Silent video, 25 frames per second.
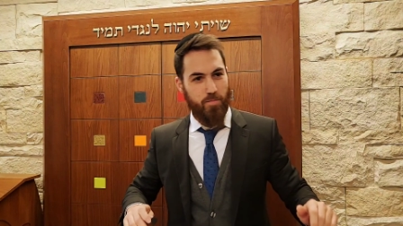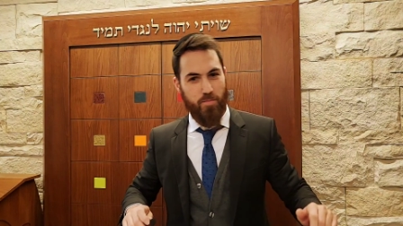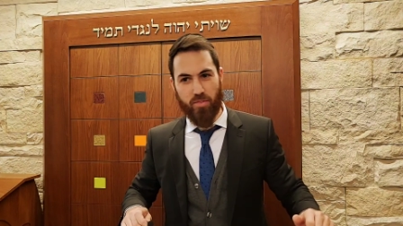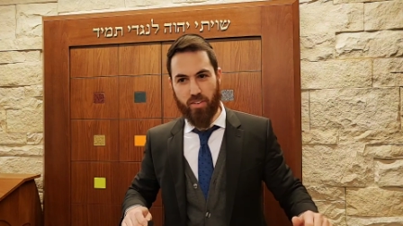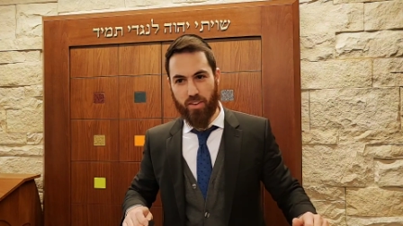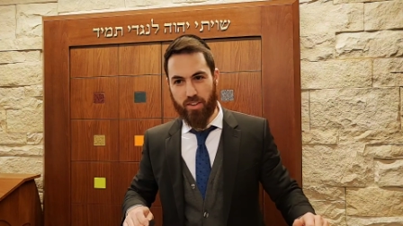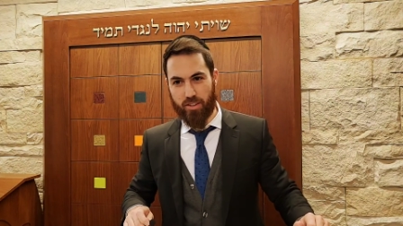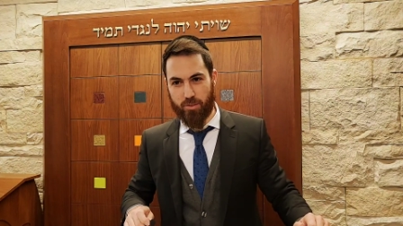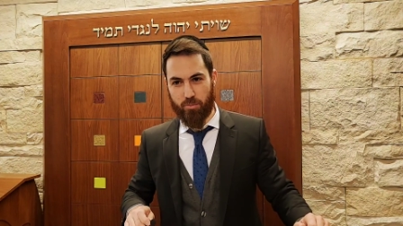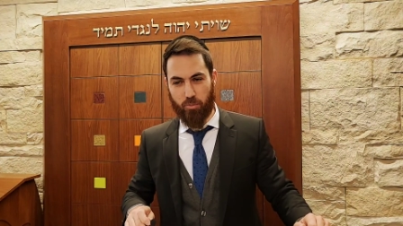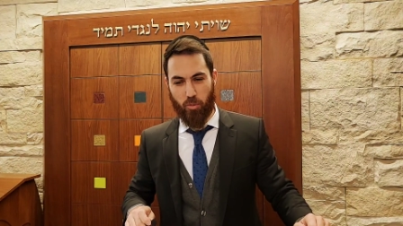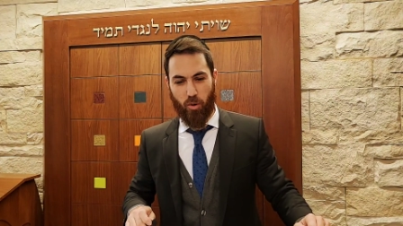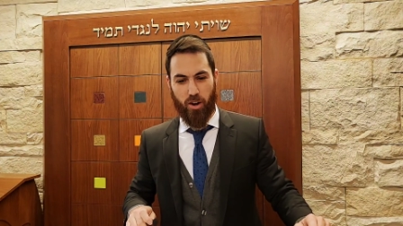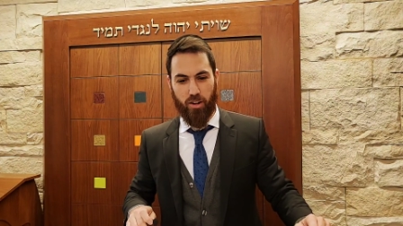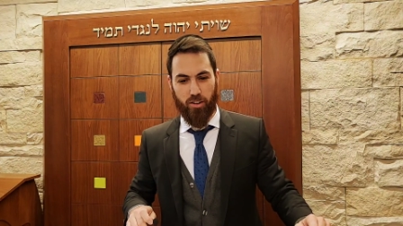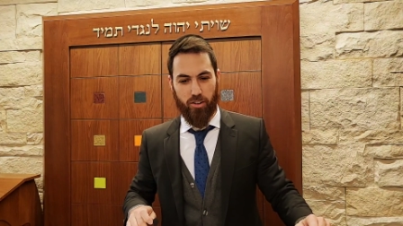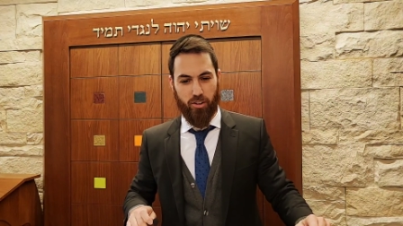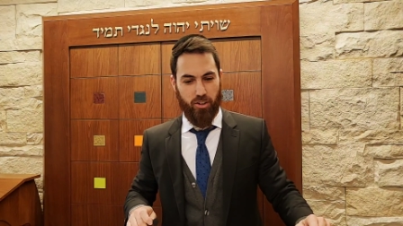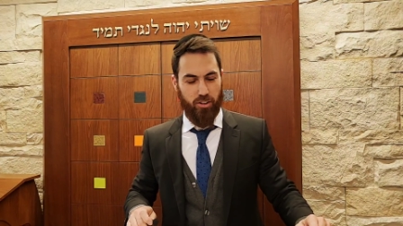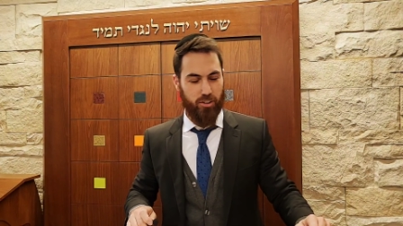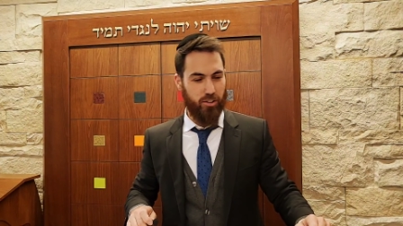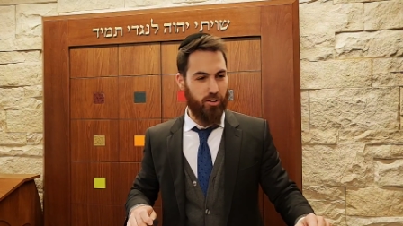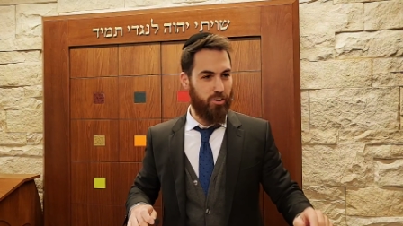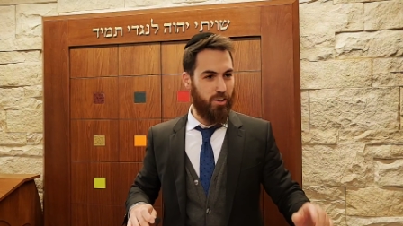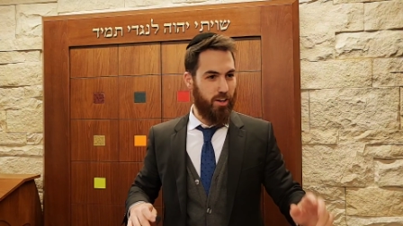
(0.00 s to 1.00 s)
Spoiler
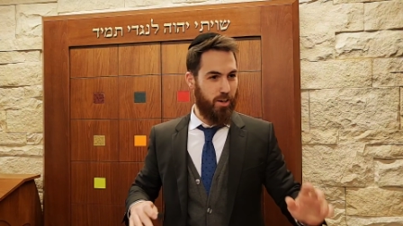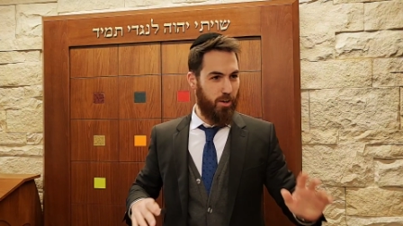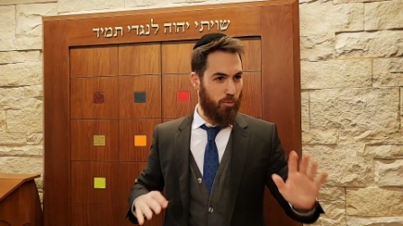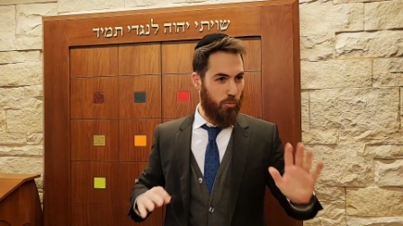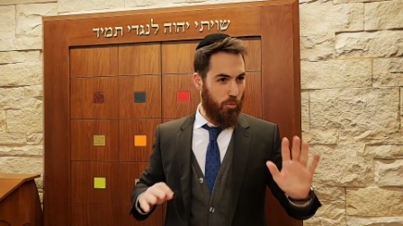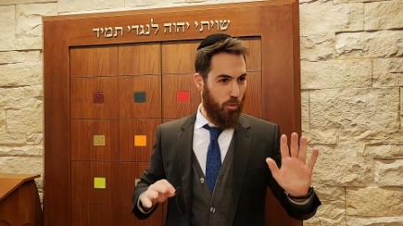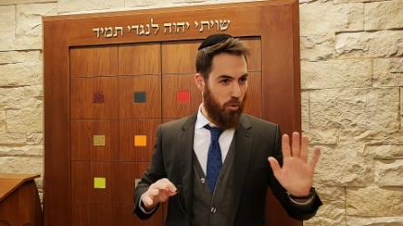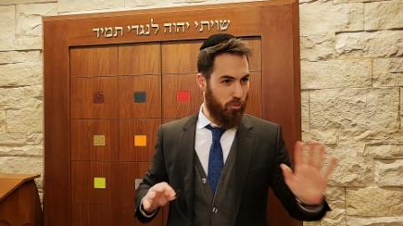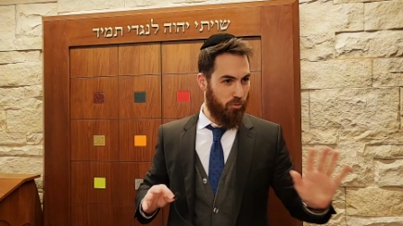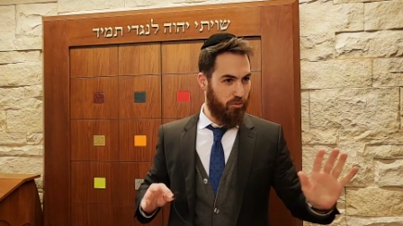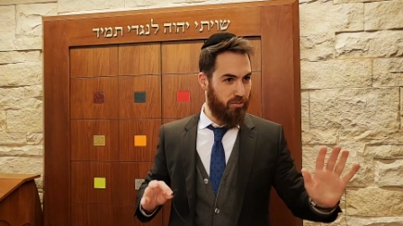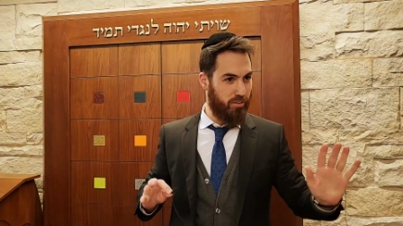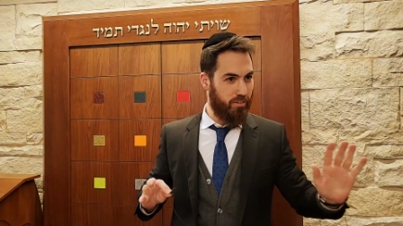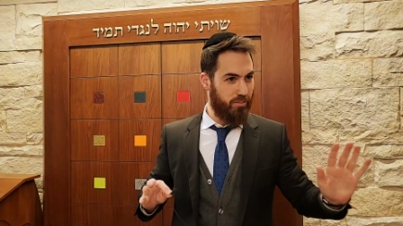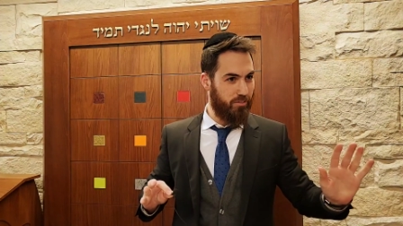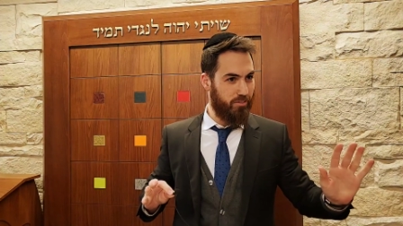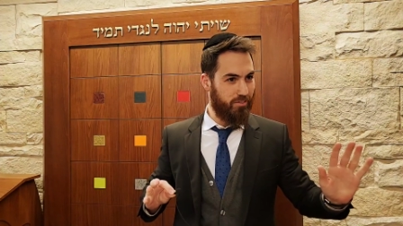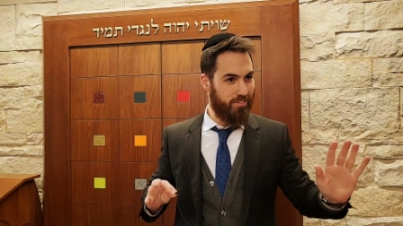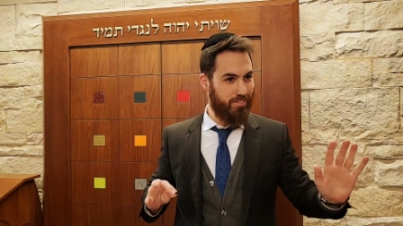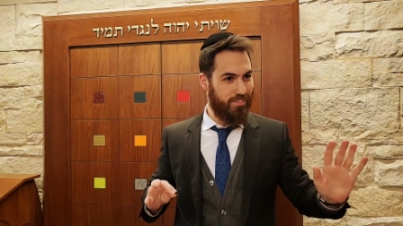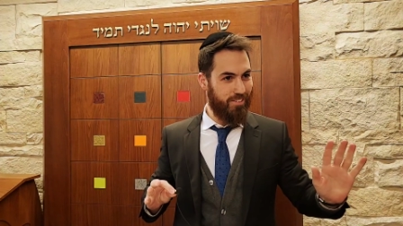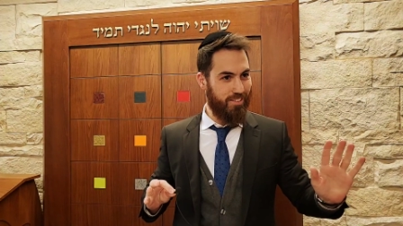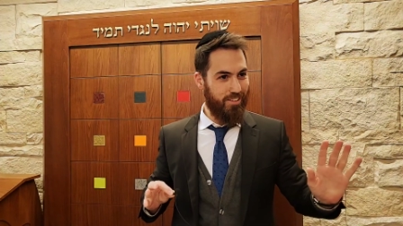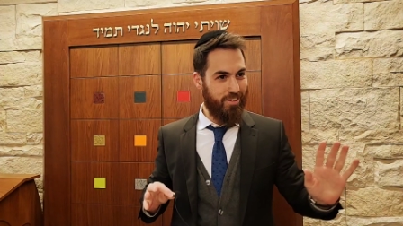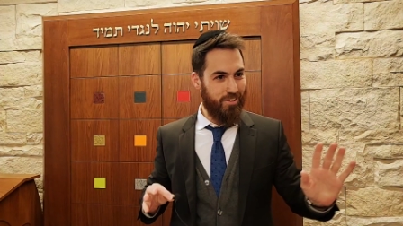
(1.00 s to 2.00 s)
alert: It won't.
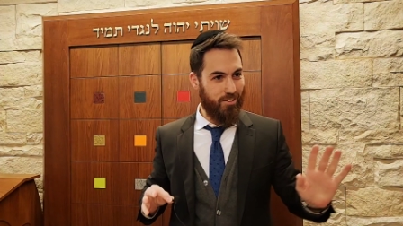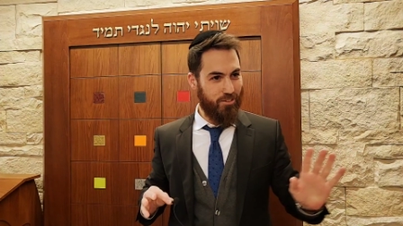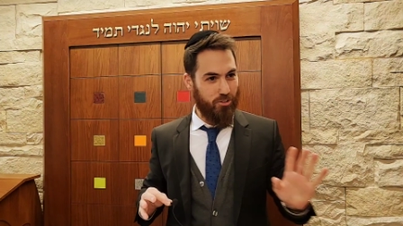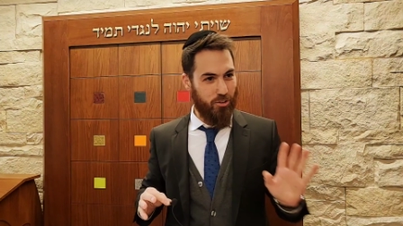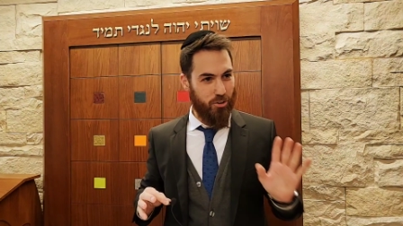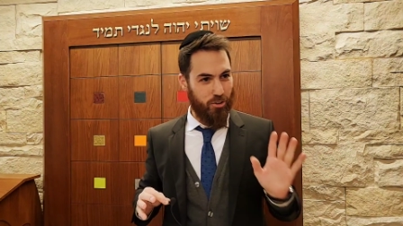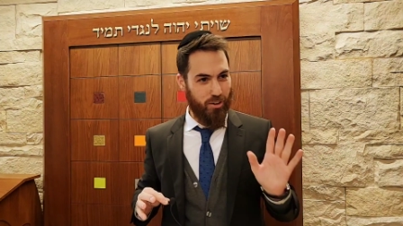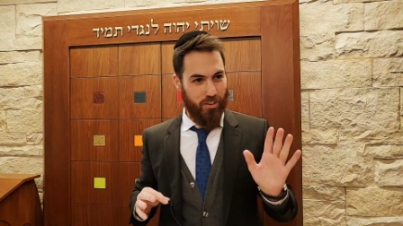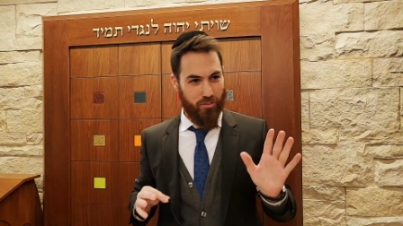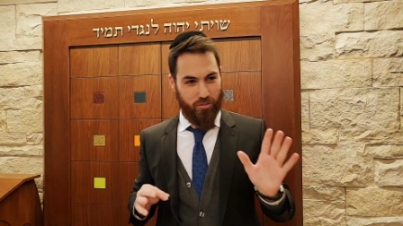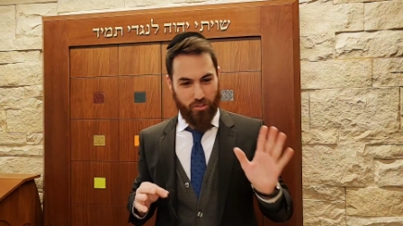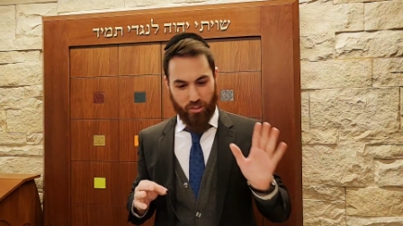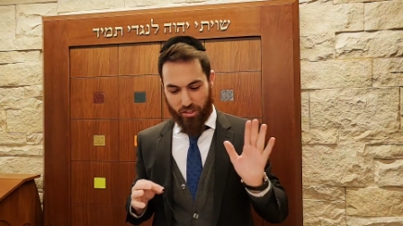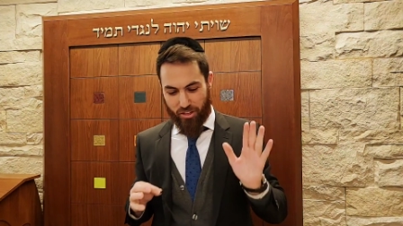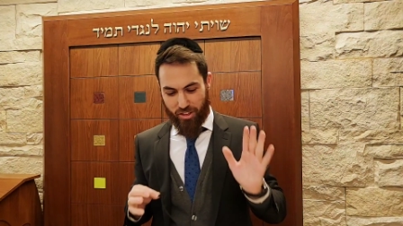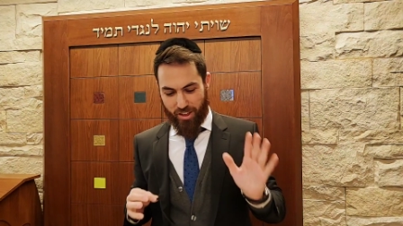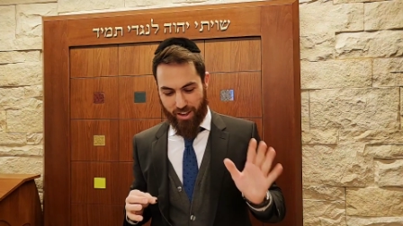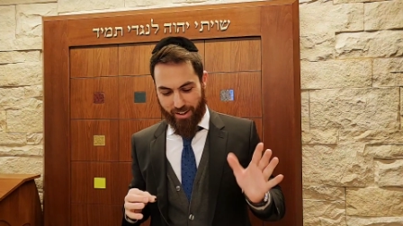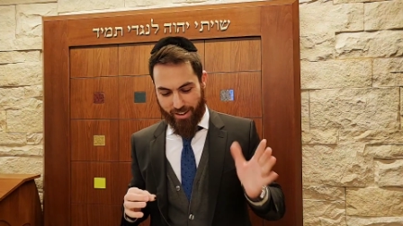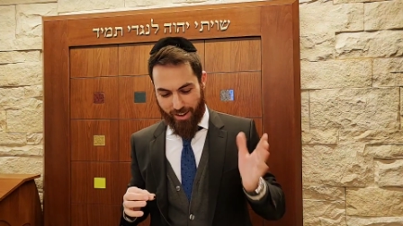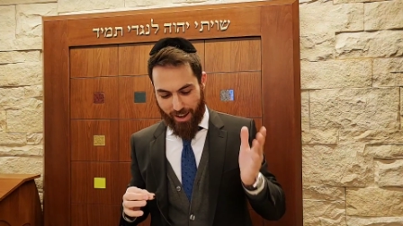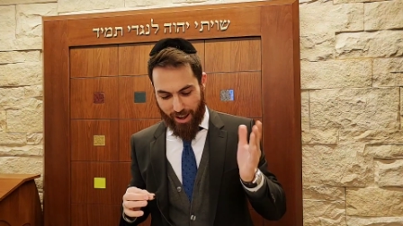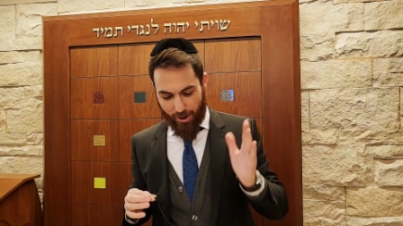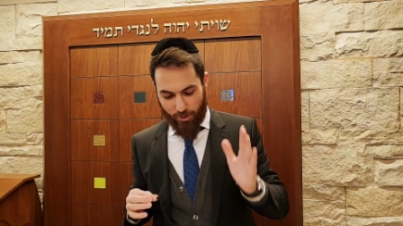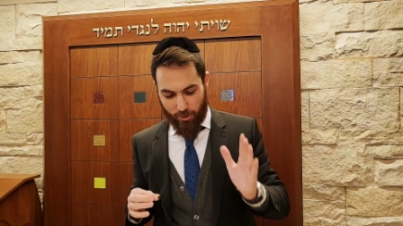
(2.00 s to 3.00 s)
So you don't have to think
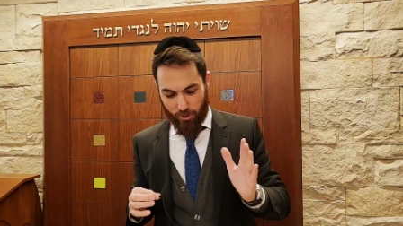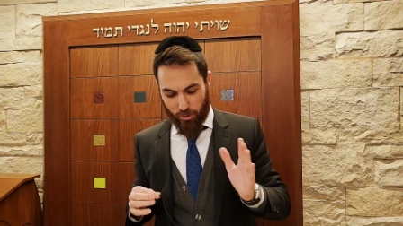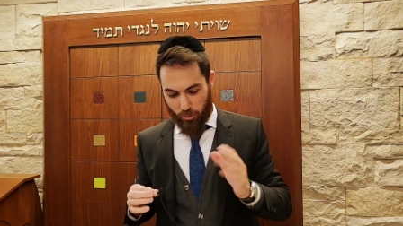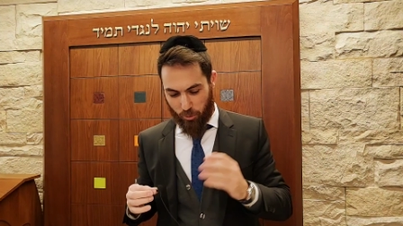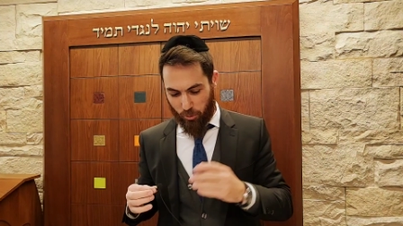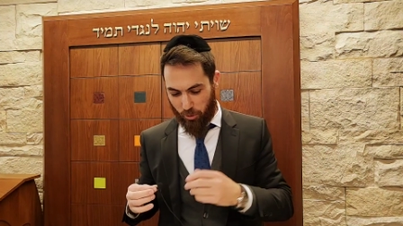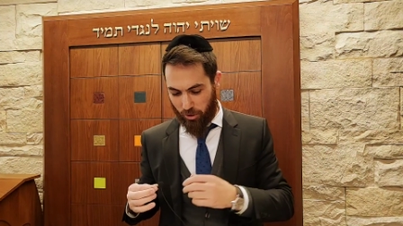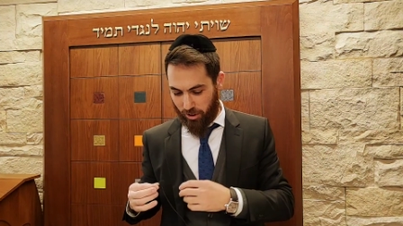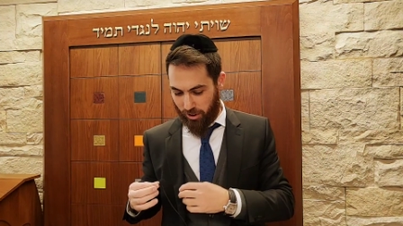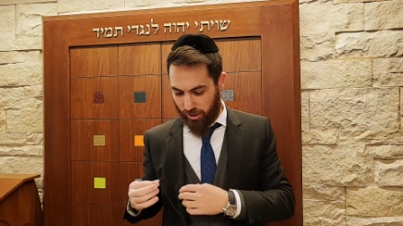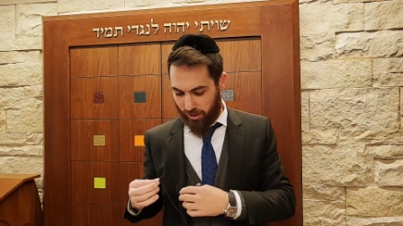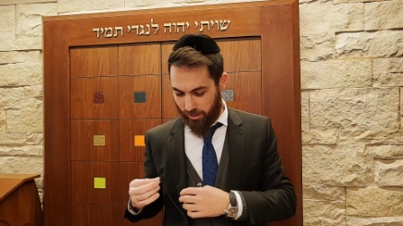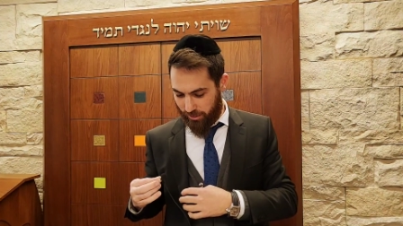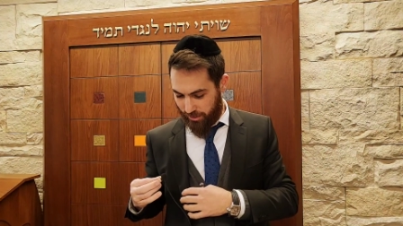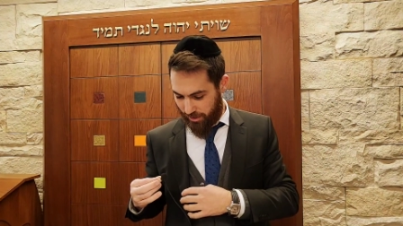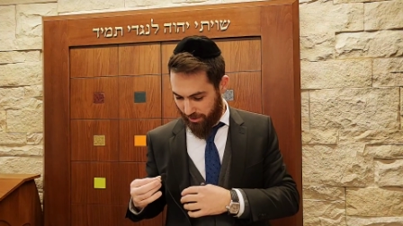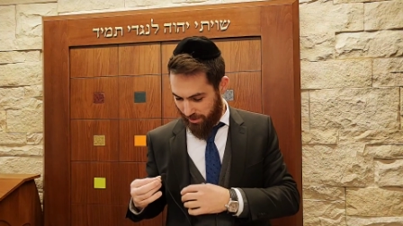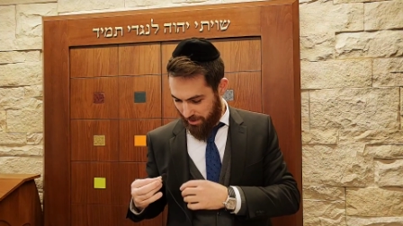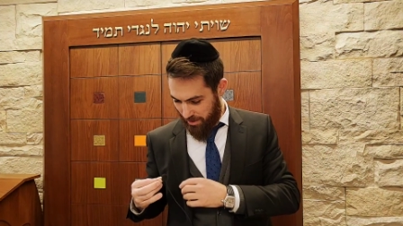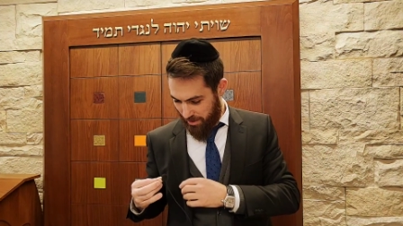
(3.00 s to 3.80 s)
how in the world